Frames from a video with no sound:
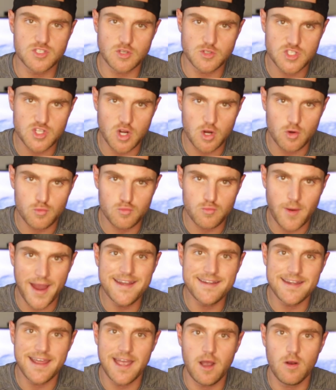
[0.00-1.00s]
So start
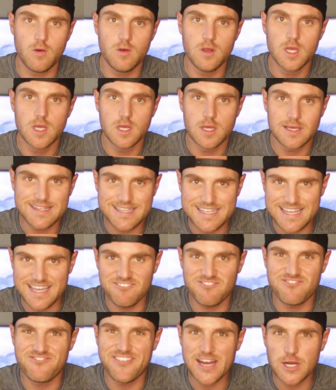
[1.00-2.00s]
right now.
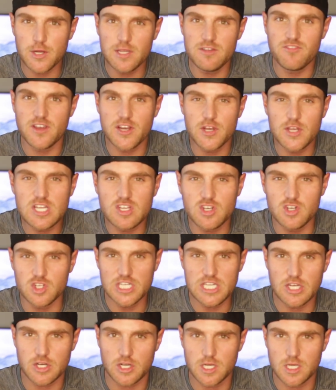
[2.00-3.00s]
Get very, very
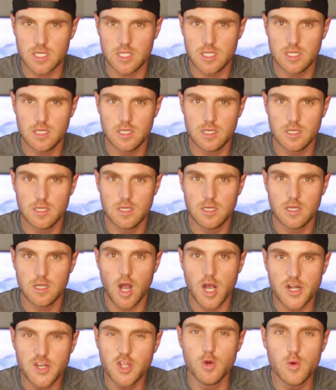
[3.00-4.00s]
clear
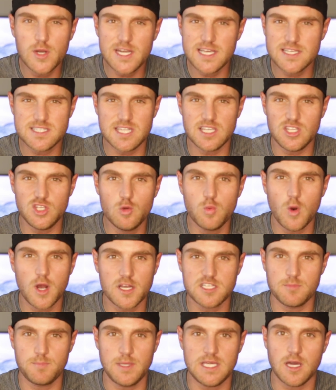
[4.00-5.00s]
on who it is that you
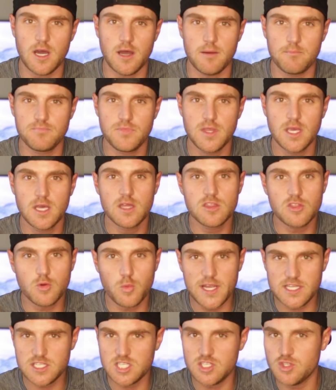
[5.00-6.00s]
want to become. The
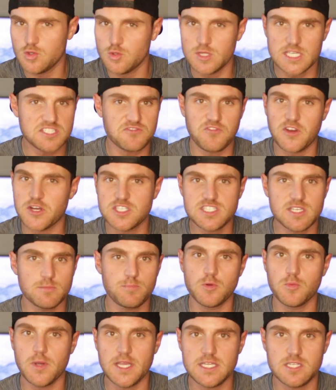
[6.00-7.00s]
way to do this, very
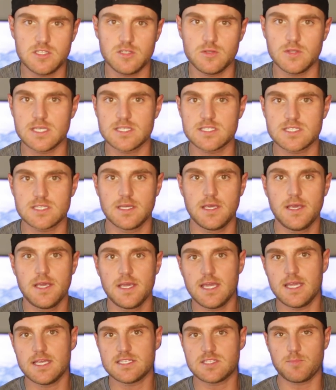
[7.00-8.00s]
simple way to do this,
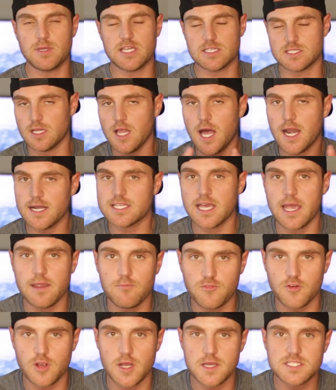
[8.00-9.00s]
is because a lot of
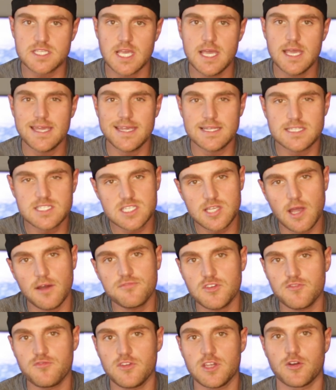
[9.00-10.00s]
time for us, it's
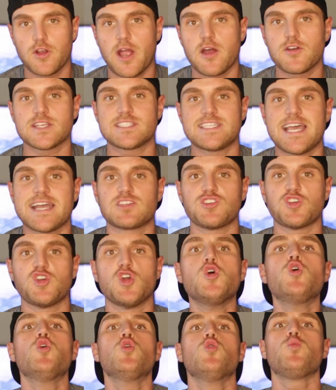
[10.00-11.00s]
tough to figure out exactly
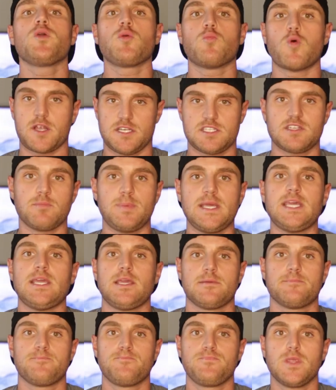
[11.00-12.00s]
who we want to
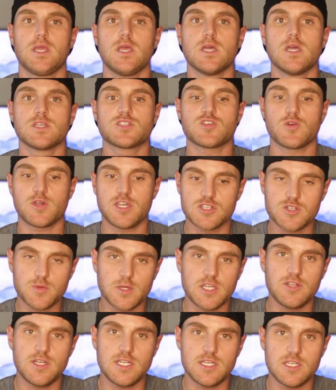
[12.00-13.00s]
be. So here's
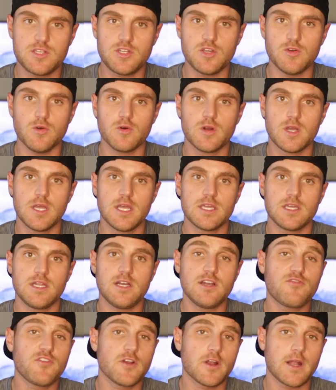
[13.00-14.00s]
what you need to do.
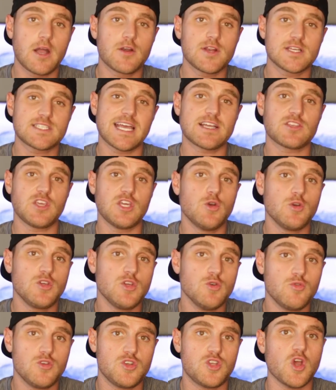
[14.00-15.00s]
You need to figure out exactly who
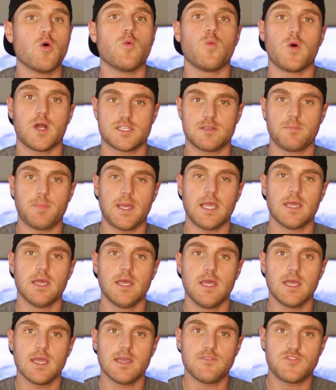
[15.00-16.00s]
you don't want to be.
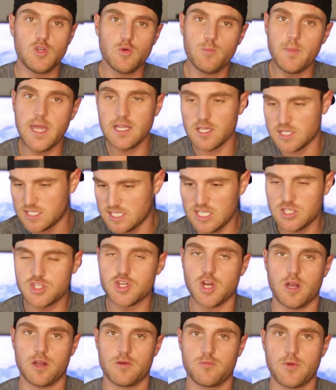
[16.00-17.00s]
If you make a
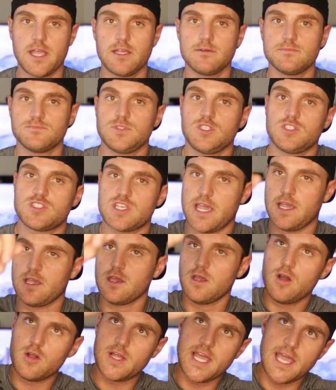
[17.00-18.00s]
T-chart, right, you
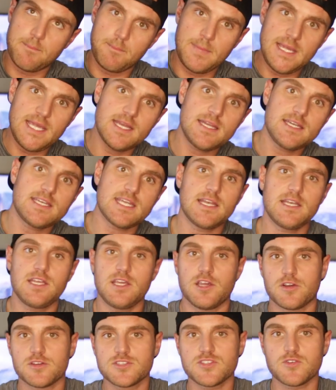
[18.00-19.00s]
say, okay, me in ten
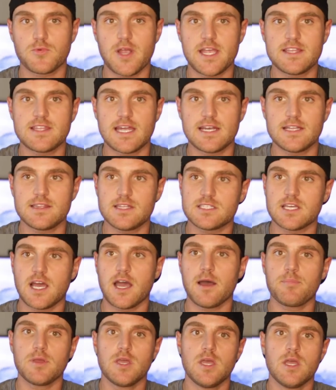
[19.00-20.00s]
years, write that at the
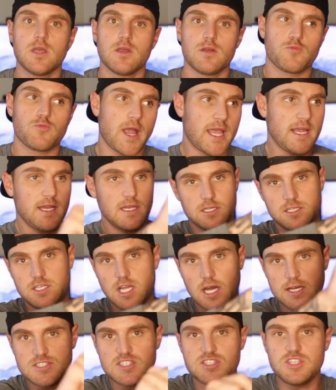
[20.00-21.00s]
top, write
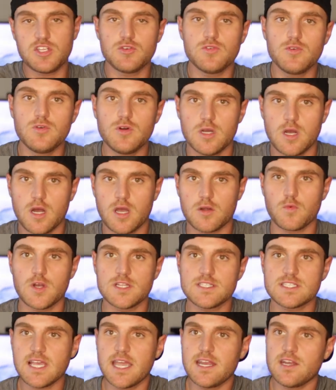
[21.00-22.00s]
does do on
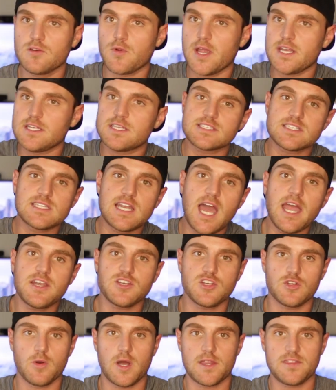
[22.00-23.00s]
one side and write does
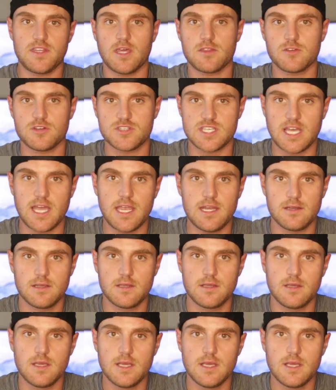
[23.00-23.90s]
not do on the other side.